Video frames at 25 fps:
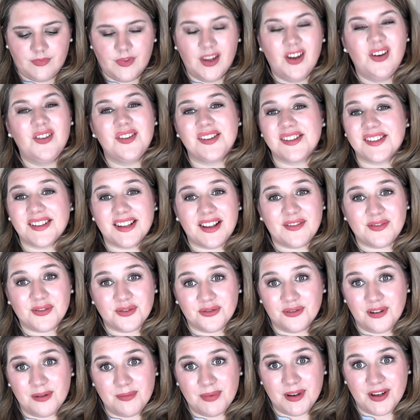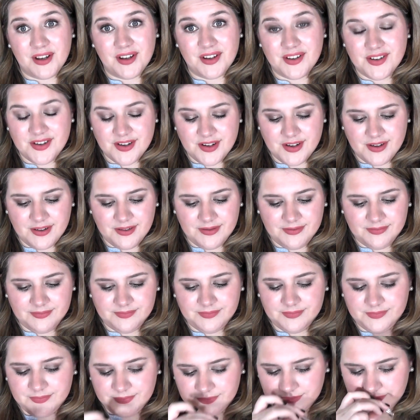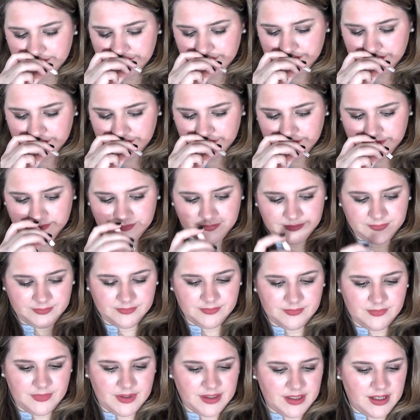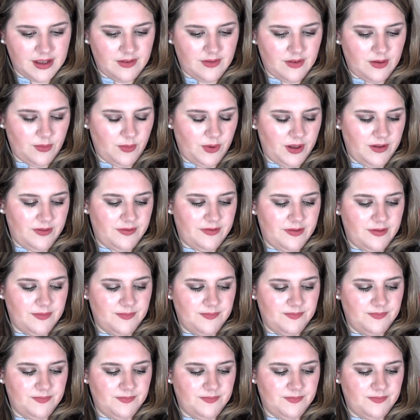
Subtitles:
Who doesn't love Tory Burch? Let's give it a whiff.